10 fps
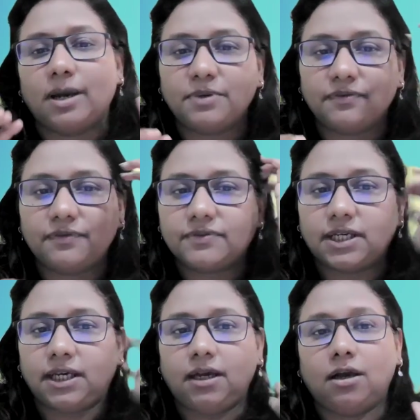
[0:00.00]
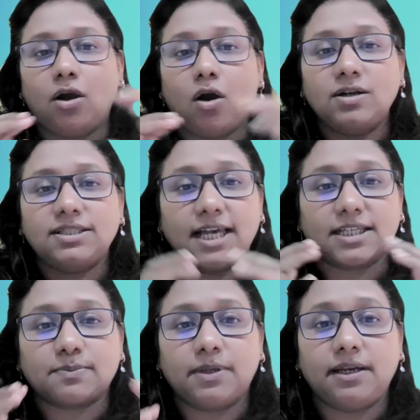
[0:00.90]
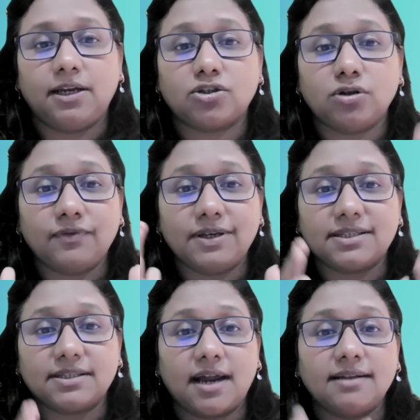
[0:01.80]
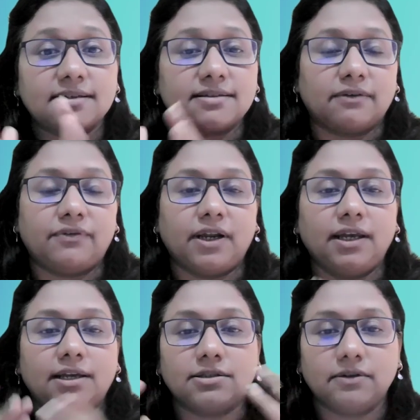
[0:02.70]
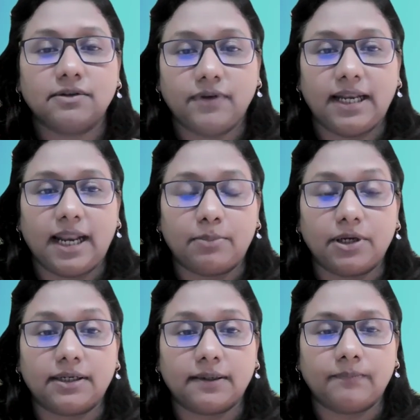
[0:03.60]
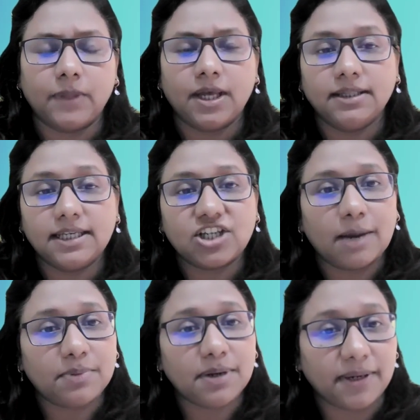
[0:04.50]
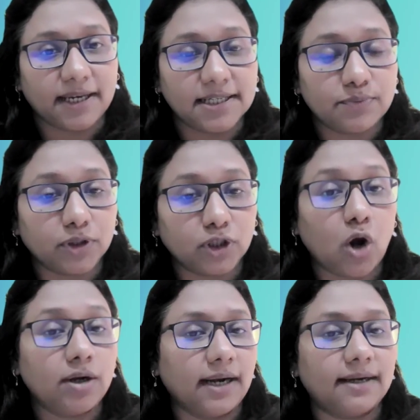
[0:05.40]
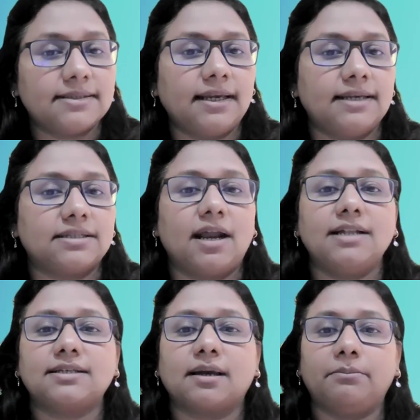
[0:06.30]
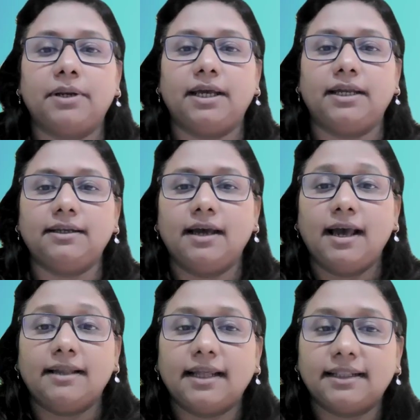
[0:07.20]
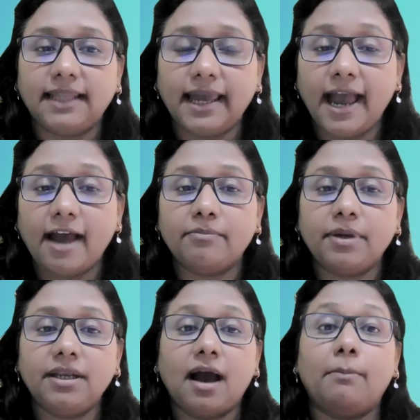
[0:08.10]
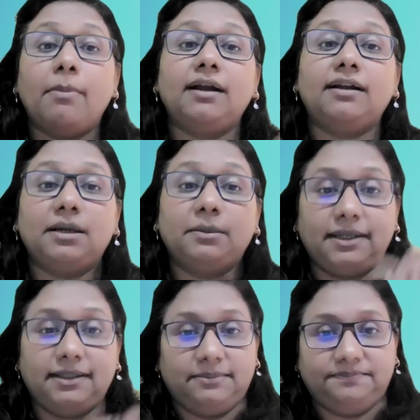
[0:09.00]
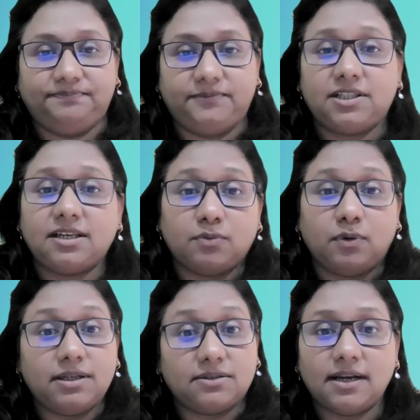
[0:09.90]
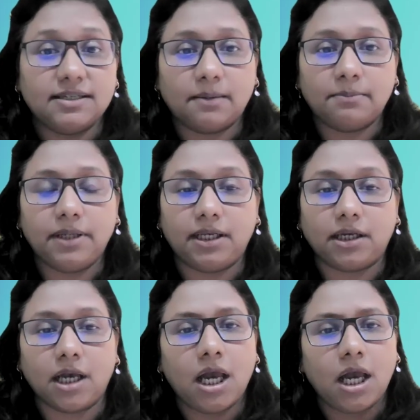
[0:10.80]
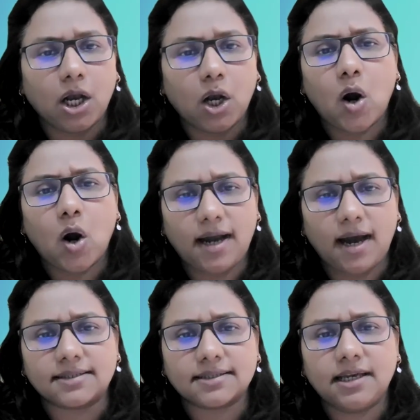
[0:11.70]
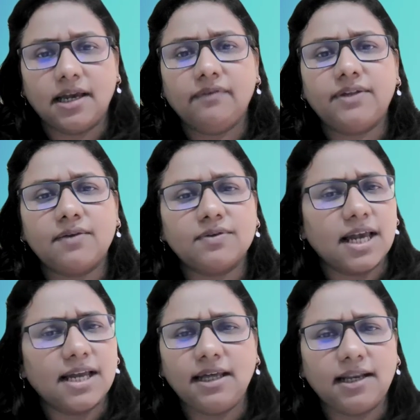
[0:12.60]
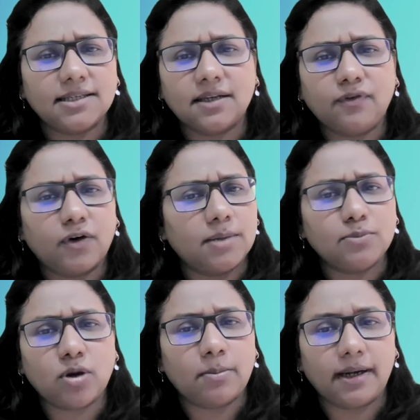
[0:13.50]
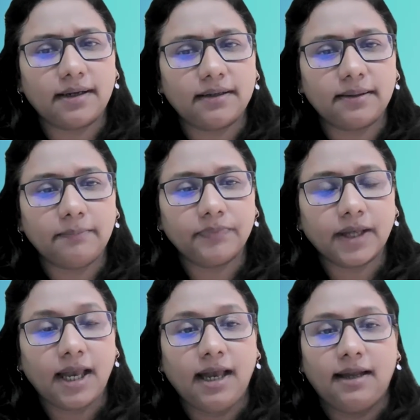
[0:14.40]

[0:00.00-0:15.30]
In chapter 50, God's explanation of Israel's suffering is elaborated. This chapter begins with God addressing Israel's complaint that they have been abandoned by them. This is what Israel is complaining. God asks if there was any reason for him to abandon them,